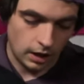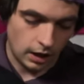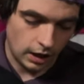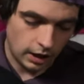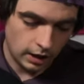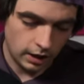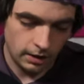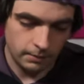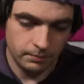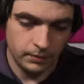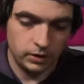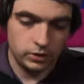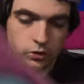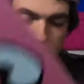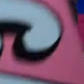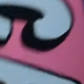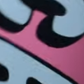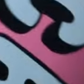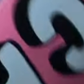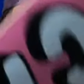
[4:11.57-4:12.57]
Um,
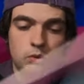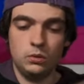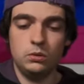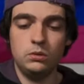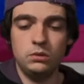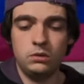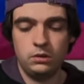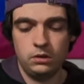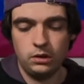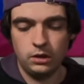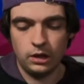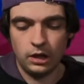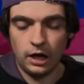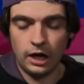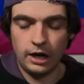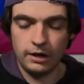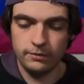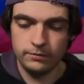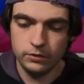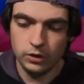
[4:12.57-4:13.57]
so
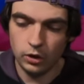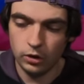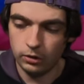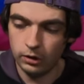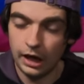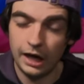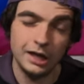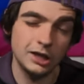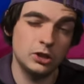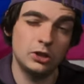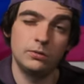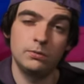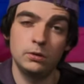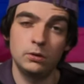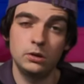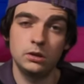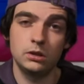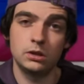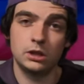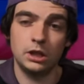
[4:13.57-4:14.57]
I've not actually
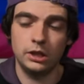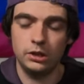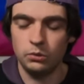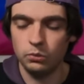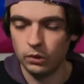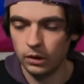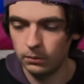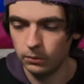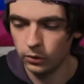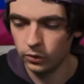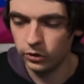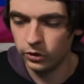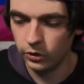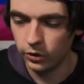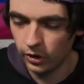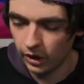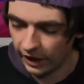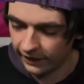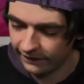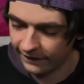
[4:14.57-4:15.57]
fully decided what I'm going
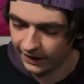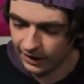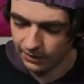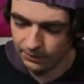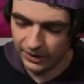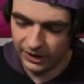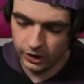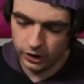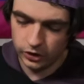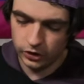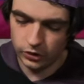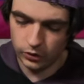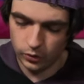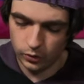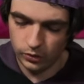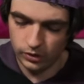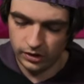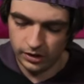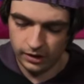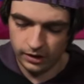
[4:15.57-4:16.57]
to do. I think I might just
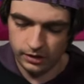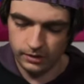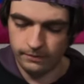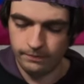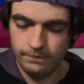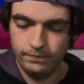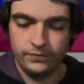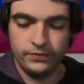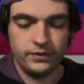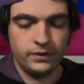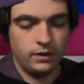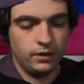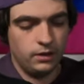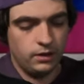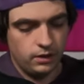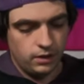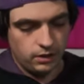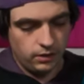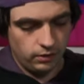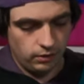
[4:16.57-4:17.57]
do the
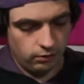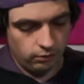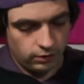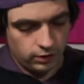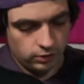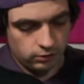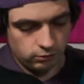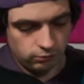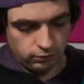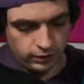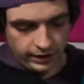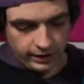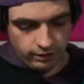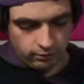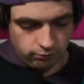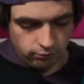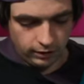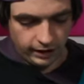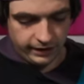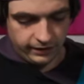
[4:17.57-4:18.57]
the little like
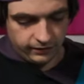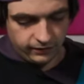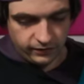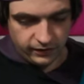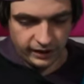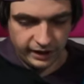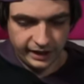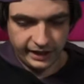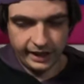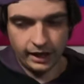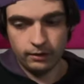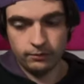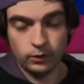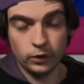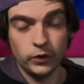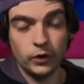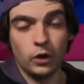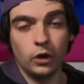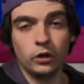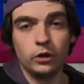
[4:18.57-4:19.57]
wine thing I have
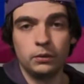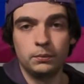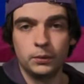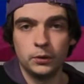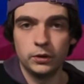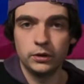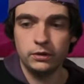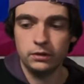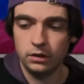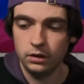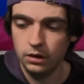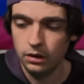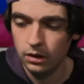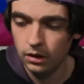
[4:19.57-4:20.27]
on the other board.